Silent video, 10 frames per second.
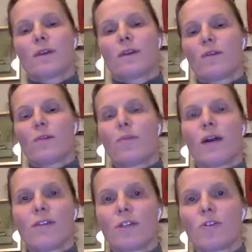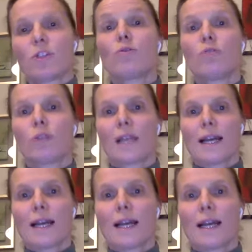a private or studio class.